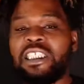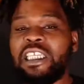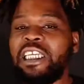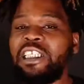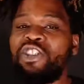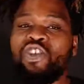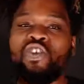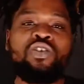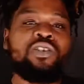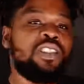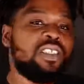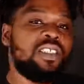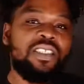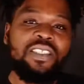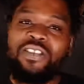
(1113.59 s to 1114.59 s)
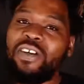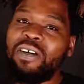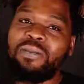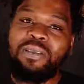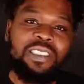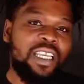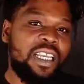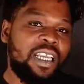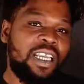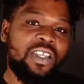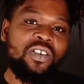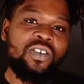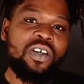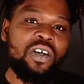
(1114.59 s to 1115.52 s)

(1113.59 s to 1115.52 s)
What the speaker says: They juicy. You know what I'm saying?